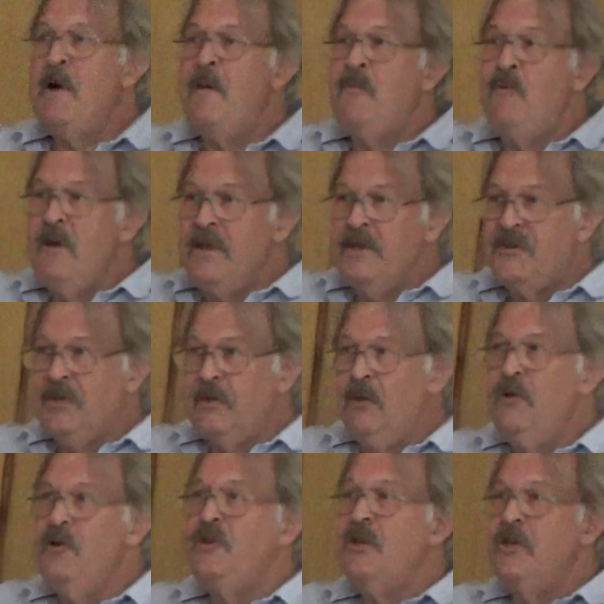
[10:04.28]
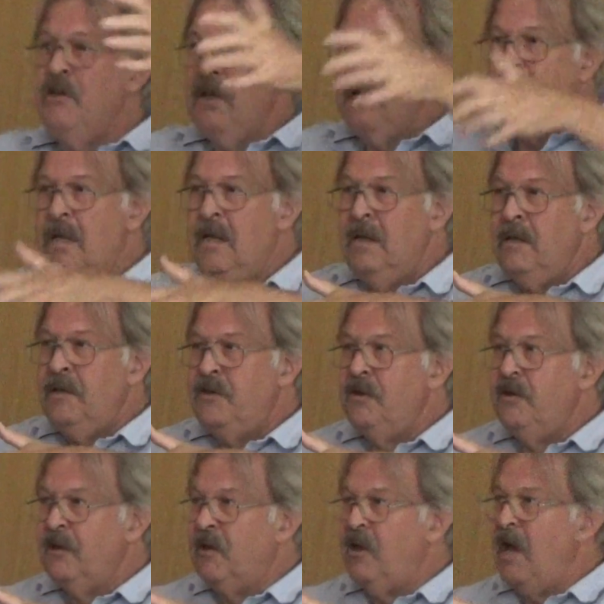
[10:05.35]
up with a solution
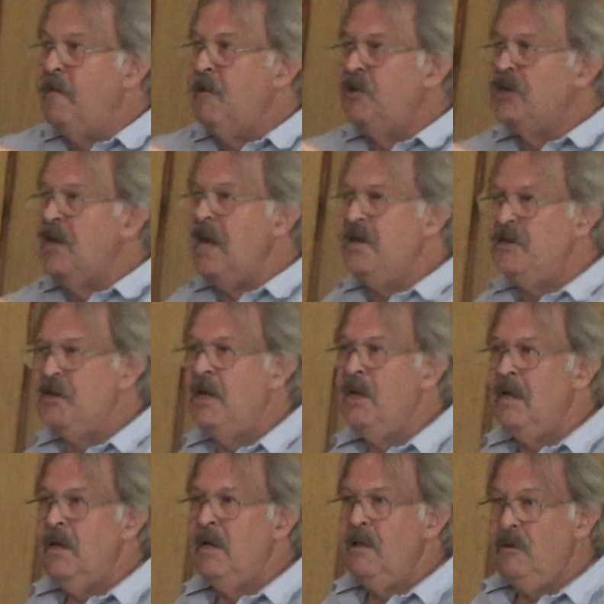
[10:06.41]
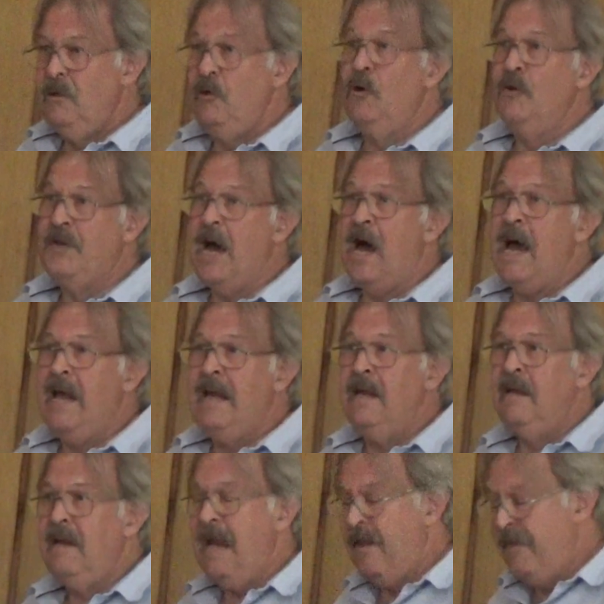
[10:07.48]
to the climate change, you'll die.
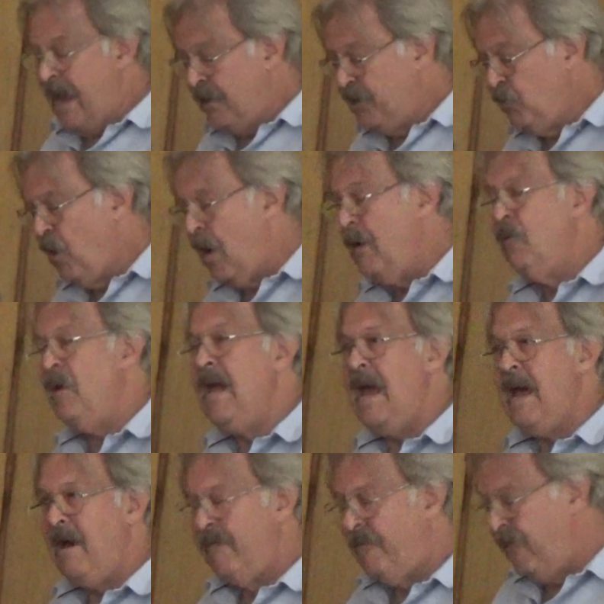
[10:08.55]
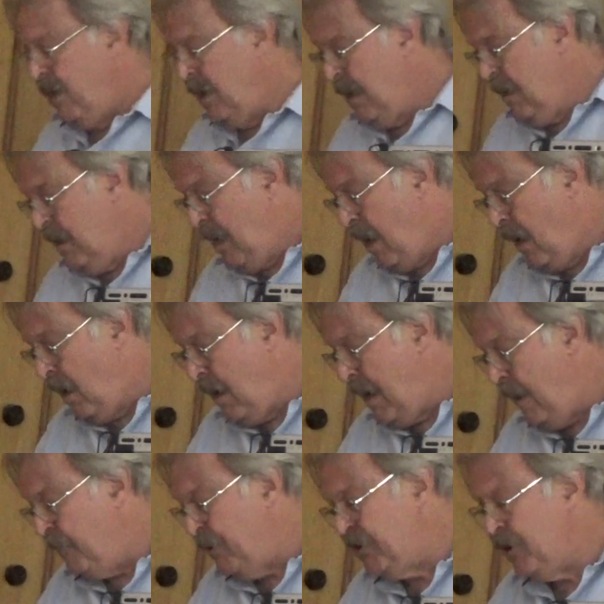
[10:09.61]
And that's why we have
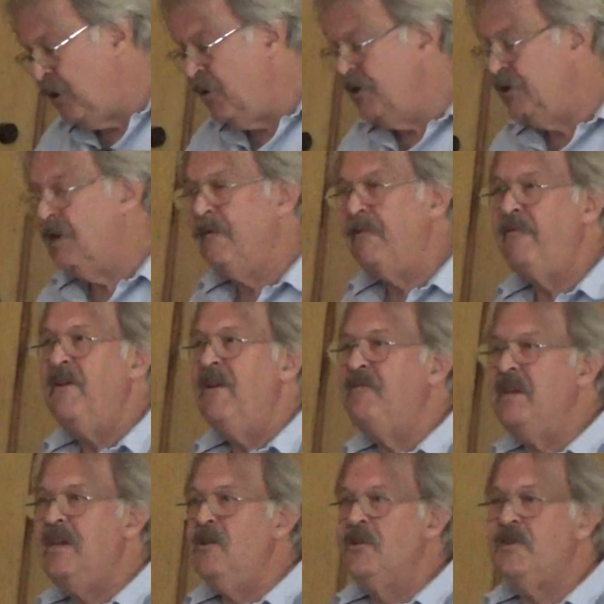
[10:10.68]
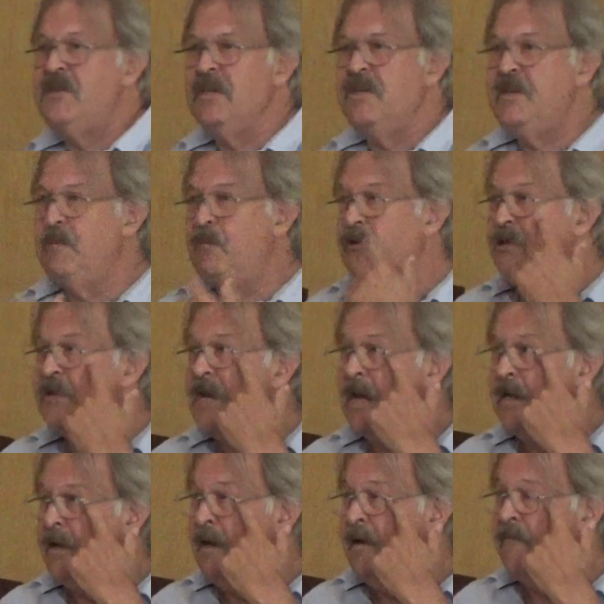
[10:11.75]
episodes of 50 or
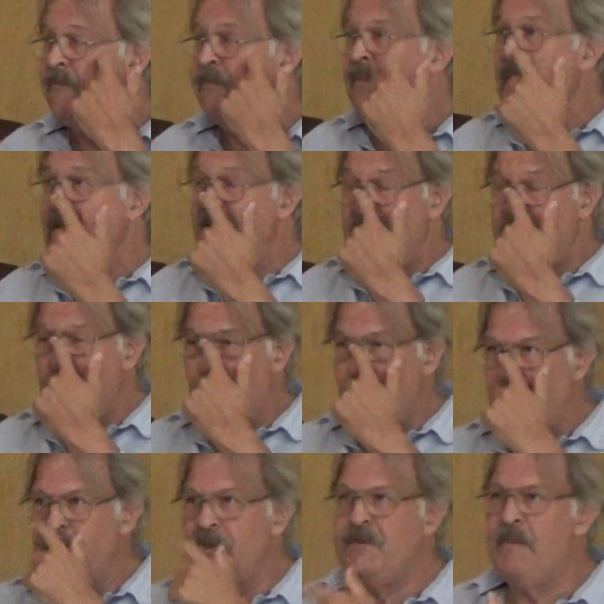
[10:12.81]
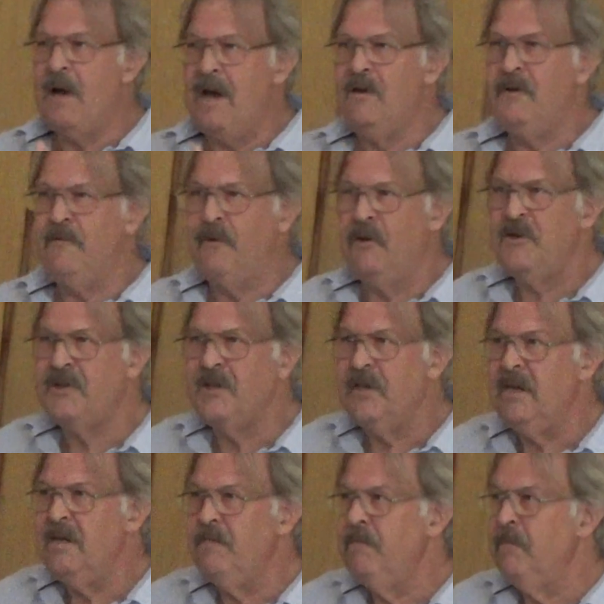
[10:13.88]
60% of the world's biodiversity